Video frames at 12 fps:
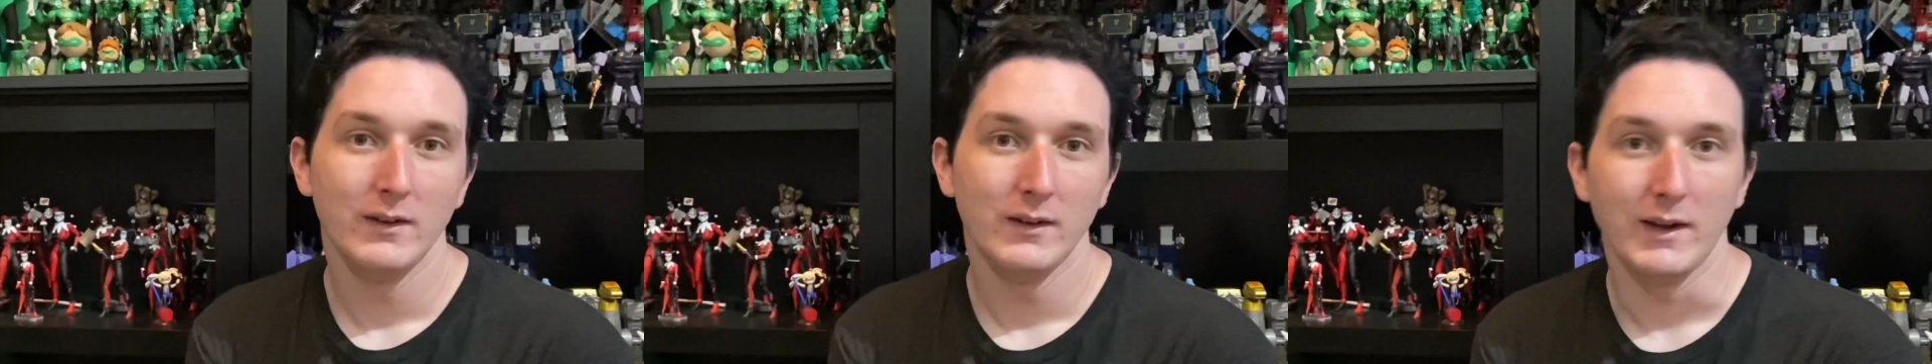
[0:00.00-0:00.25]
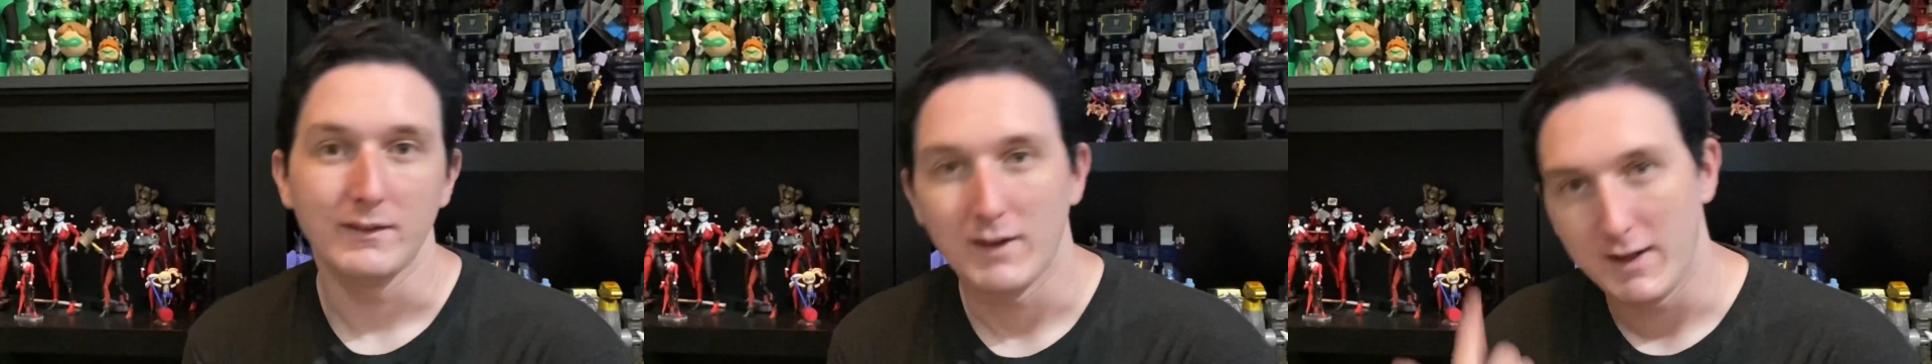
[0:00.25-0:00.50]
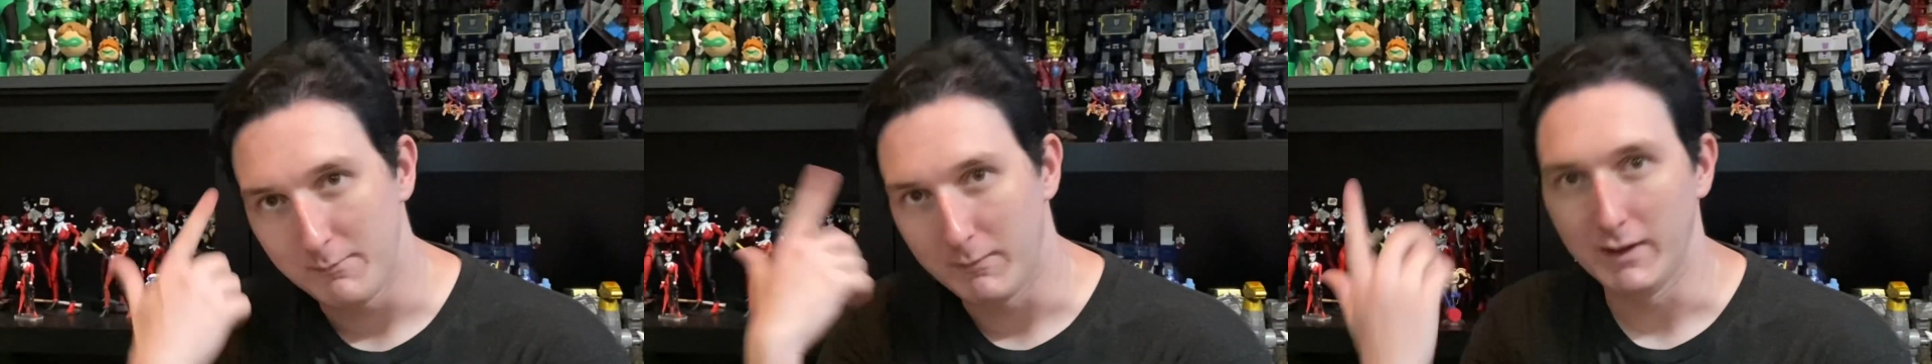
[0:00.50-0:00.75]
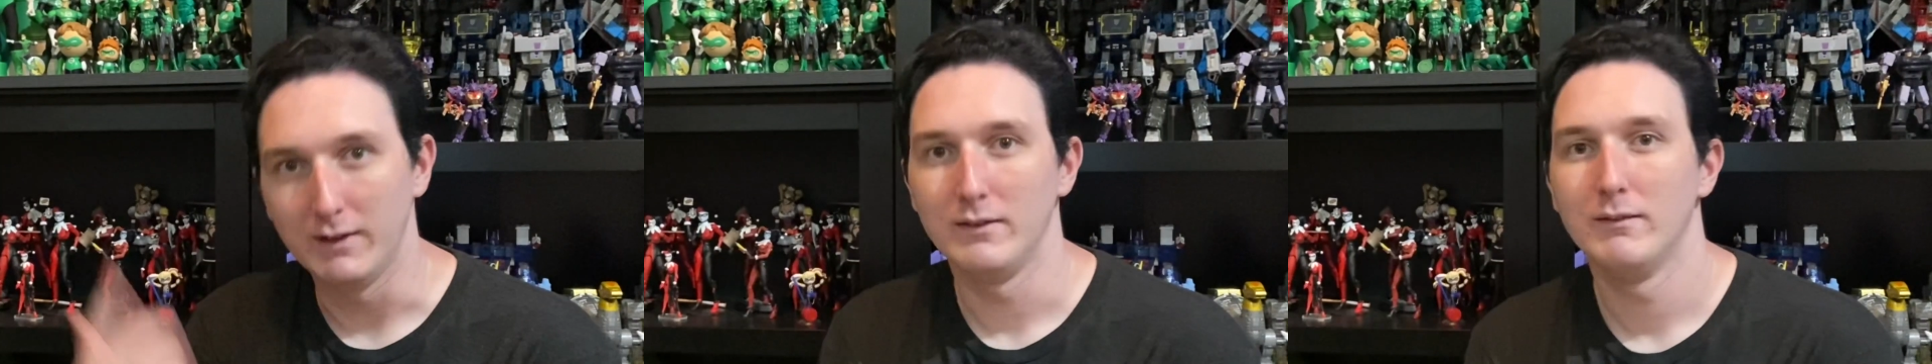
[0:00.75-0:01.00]
I dyed
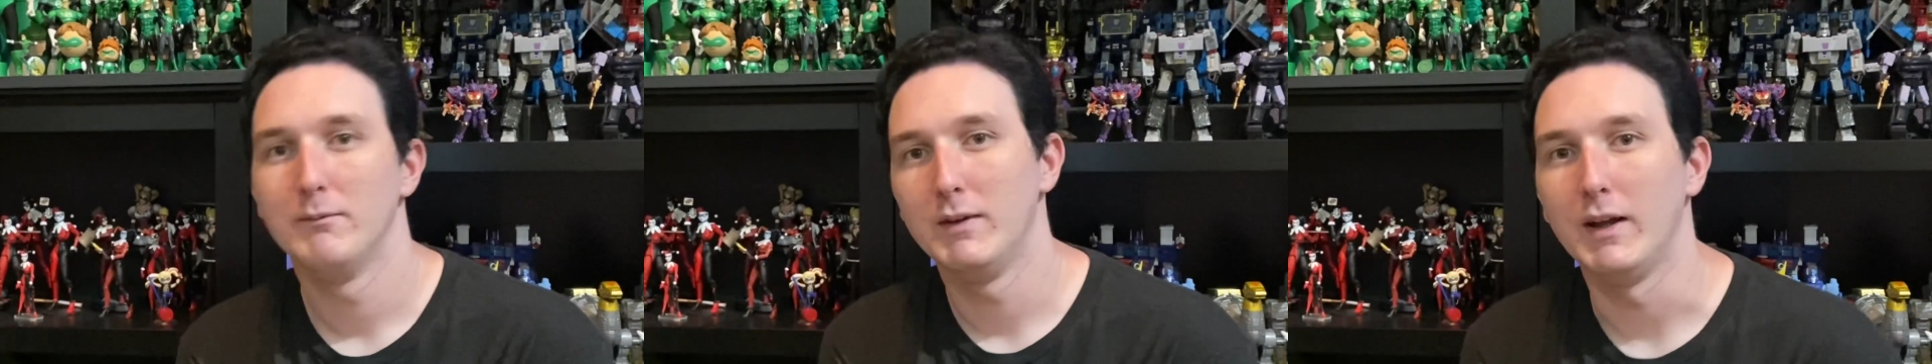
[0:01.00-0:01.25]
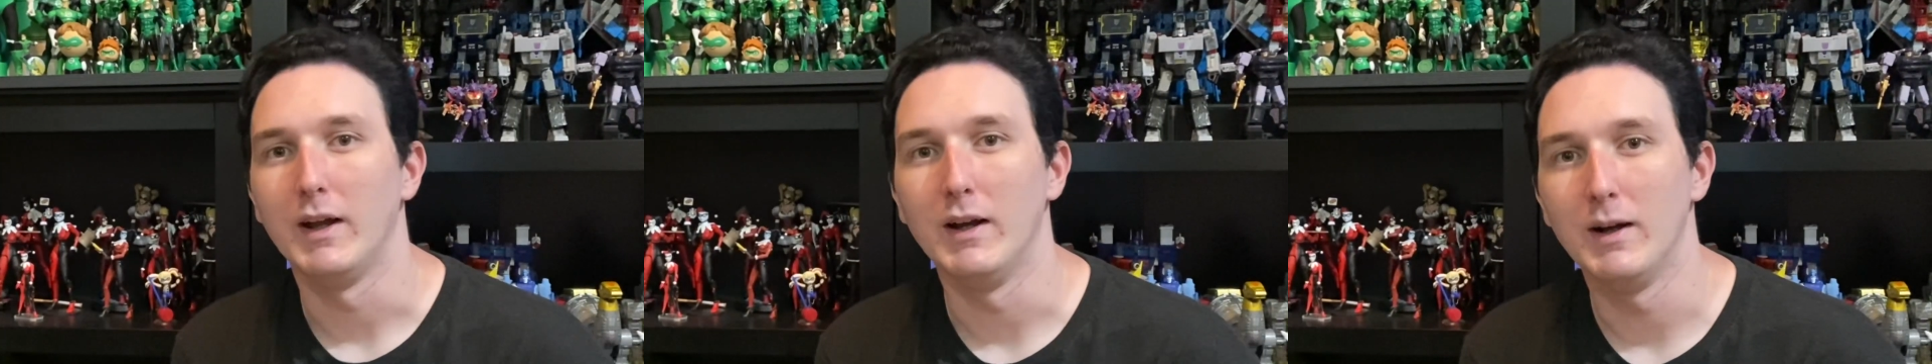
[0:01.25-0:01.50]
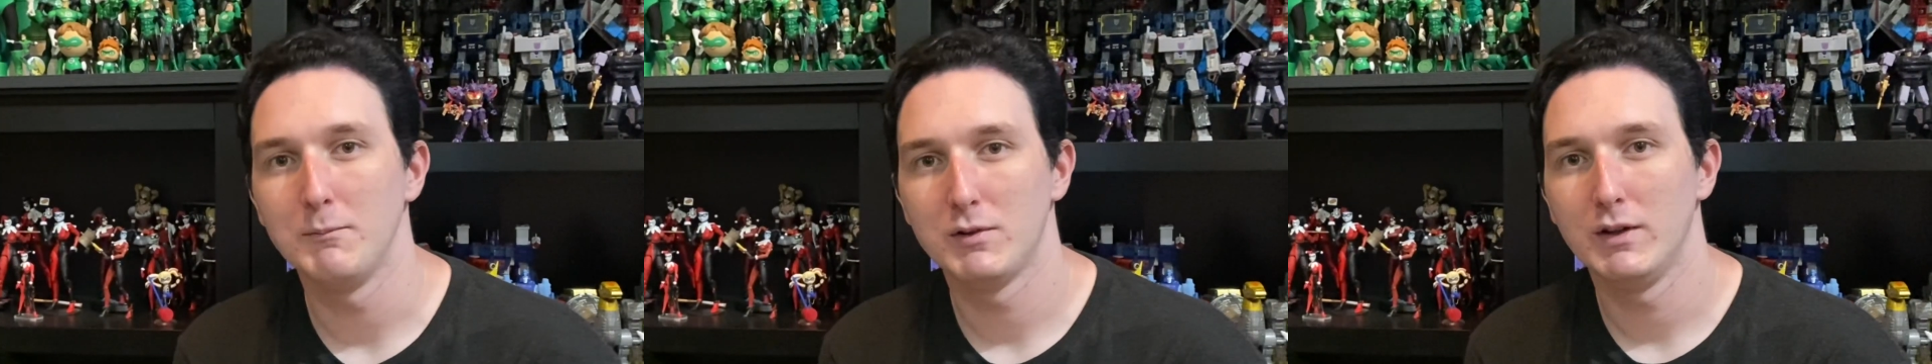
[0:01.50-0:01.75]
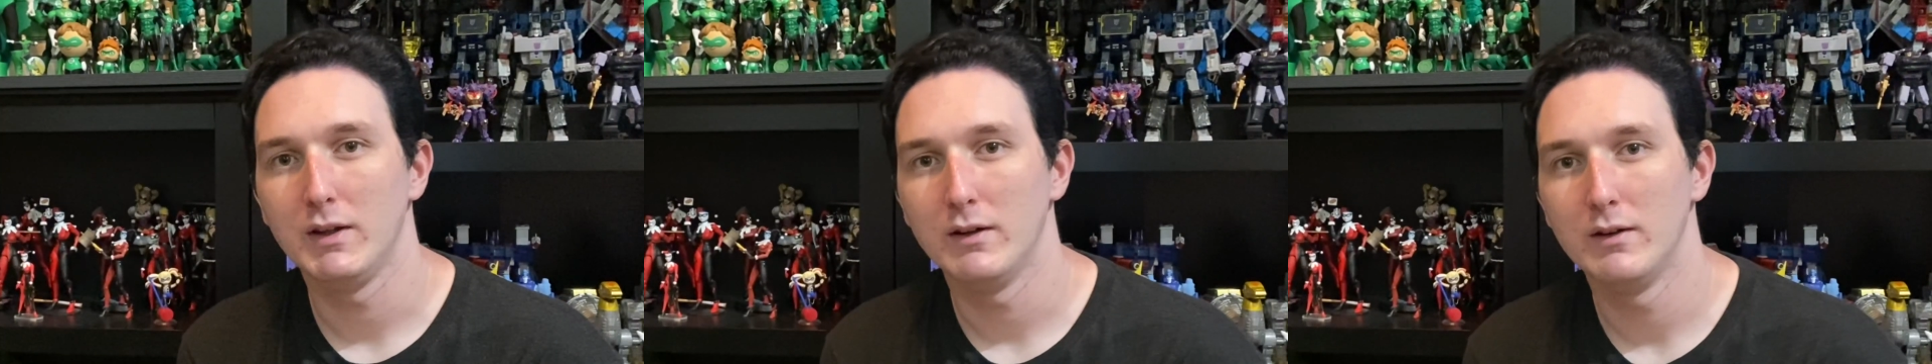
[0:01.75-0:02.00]
my hair, I'm
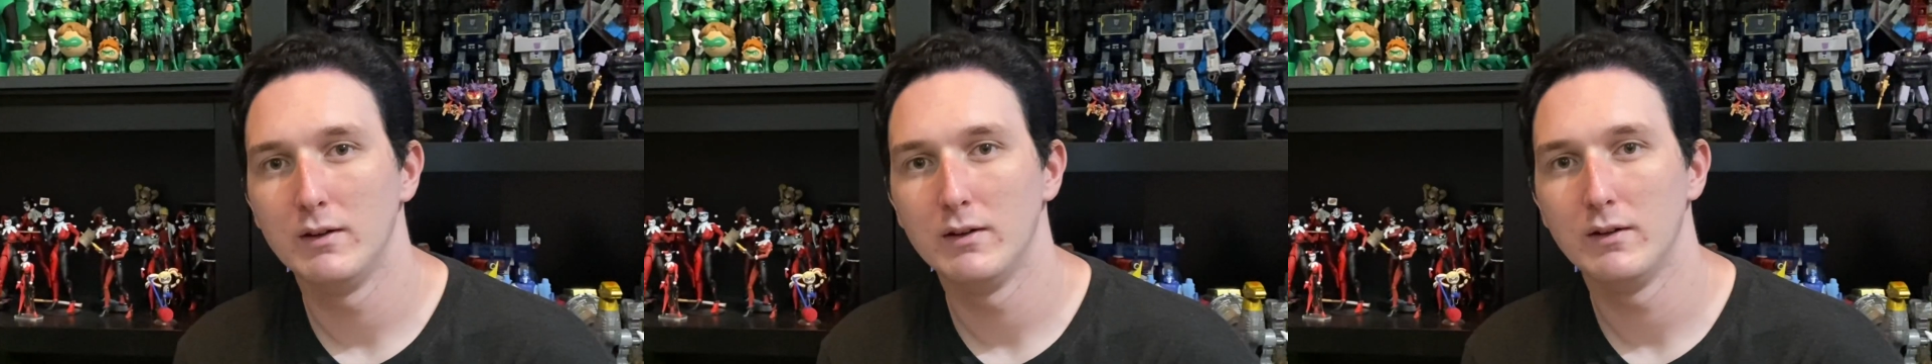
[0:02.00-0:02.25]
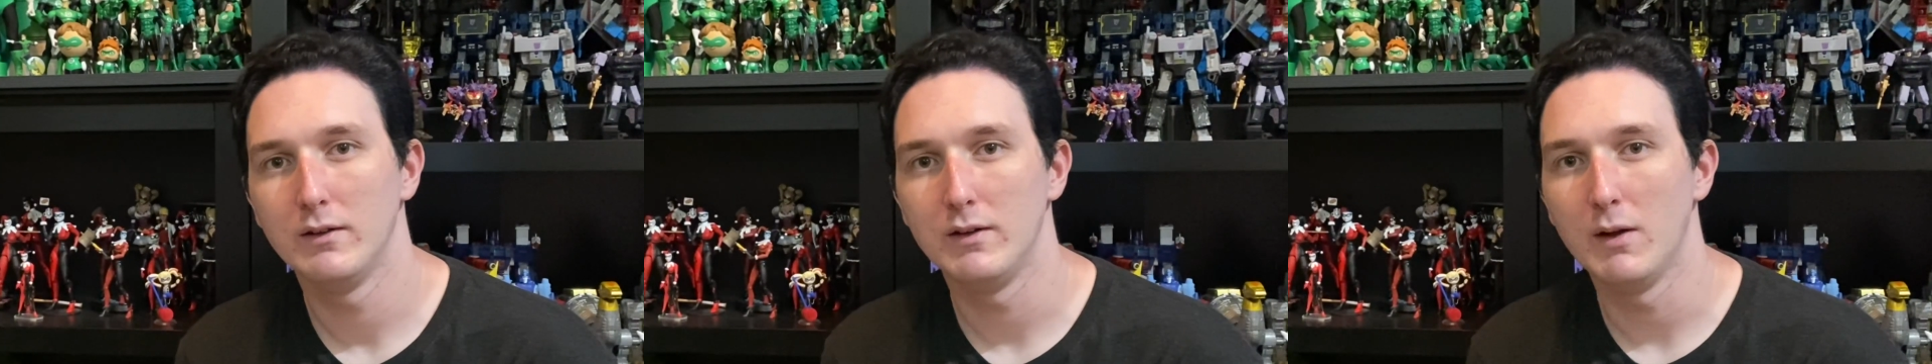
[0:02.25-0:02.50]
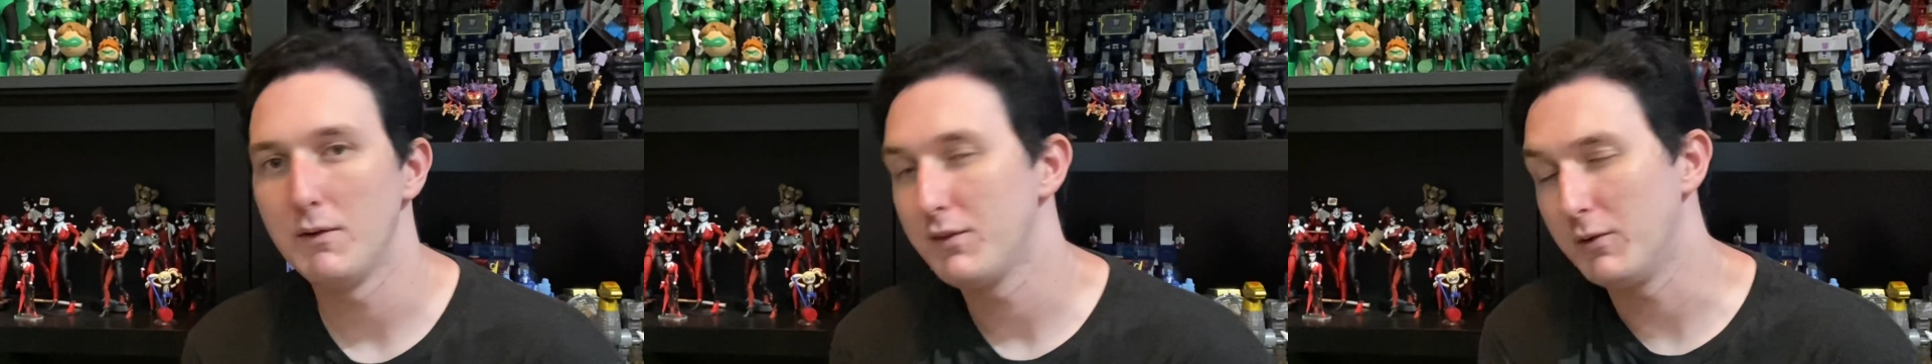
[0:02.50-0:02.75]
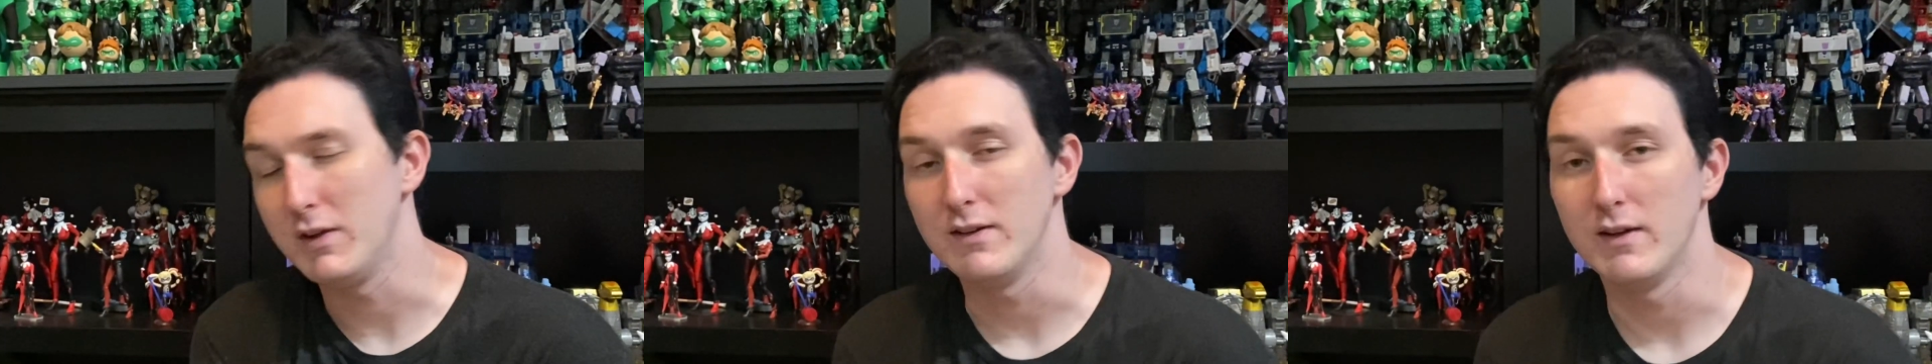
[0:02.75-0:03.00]
sure you noticed,
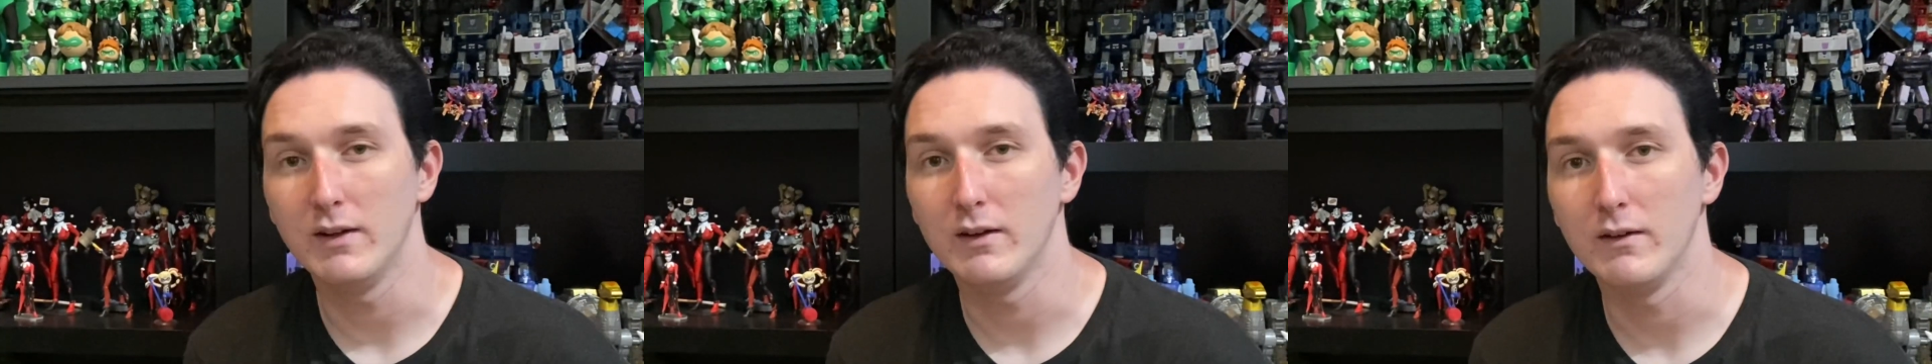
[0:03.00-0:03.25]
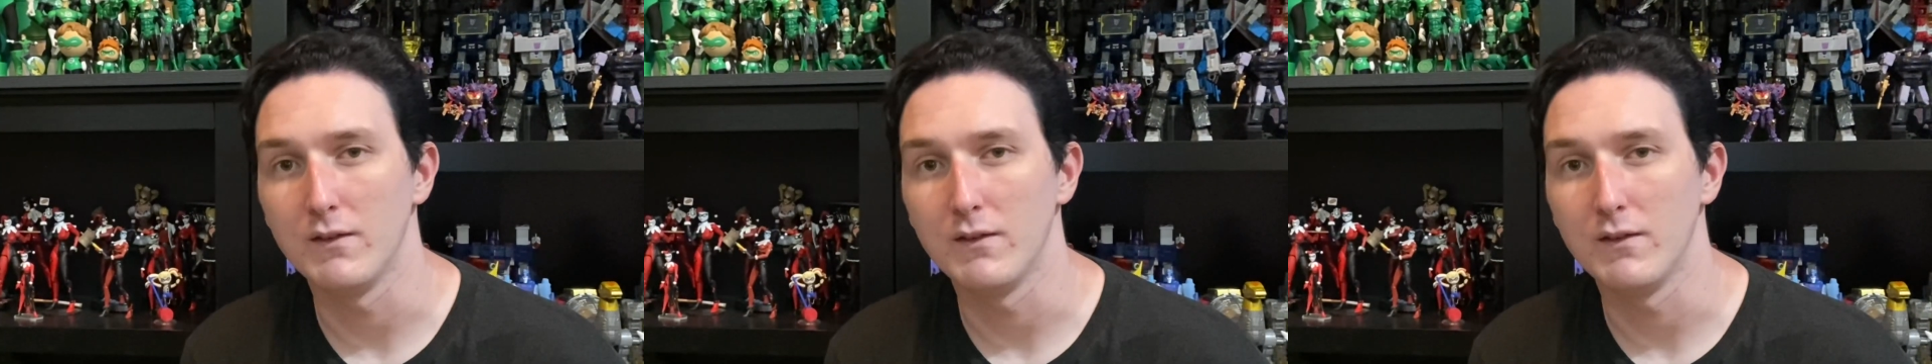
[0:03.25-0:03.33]
or you didn't.